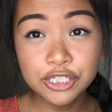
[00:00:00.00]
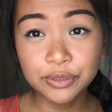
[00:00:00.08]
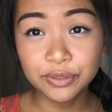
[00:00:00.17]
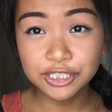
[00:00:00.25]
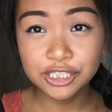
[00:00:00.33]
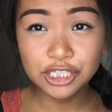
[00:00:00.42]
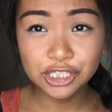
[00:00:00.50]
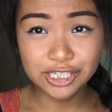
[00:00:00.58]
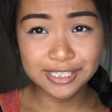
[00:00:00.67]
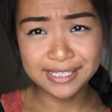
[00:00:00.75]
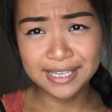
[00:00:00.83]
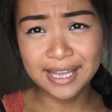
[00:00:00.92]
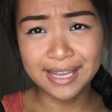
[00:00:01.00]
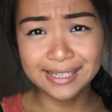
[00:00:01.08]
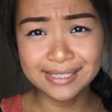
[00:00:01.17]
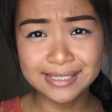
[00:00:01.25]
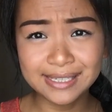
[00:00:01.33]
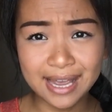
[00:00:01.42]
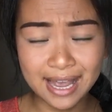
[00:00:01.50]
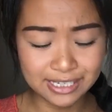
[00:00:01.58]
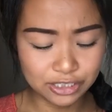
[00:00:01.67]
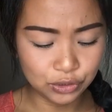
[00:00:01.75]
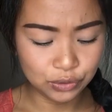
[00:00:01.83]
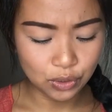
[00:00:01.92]
So this is just in case
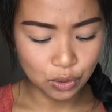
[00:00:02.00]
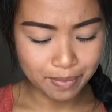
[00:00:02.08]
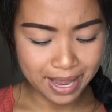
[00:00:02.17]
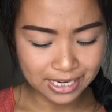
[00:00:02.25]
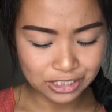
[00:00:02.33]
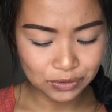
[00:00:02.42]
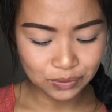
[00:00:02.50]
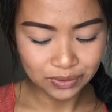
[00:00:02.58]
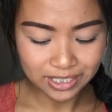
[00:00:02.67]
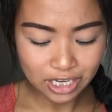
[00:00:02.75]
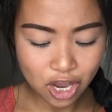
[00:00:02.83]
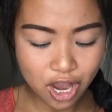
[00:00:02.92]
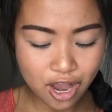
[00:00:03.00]
I do go back to the